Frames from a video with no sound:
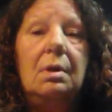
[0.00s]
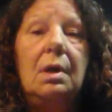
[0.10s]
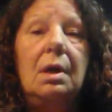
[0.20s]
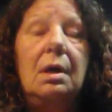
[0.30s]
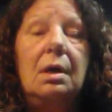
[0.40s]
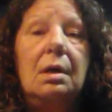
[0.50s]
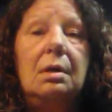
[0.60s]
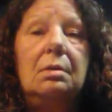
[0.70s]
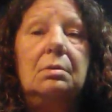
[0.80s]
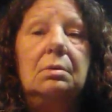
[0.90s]
uh,
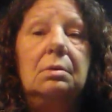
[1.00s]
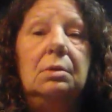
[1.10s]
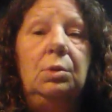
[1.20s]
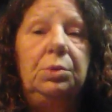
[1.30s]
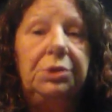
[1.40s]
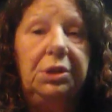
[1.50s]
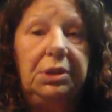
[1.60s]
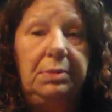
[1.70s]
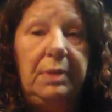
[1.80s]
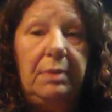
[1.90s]
who was good
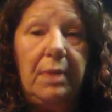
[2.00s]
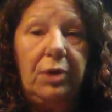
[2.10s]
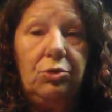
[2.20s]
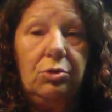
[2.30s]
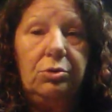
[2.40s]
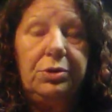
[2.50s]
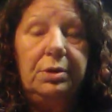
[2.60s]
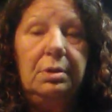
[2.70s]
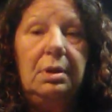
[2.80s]
to me and my girls,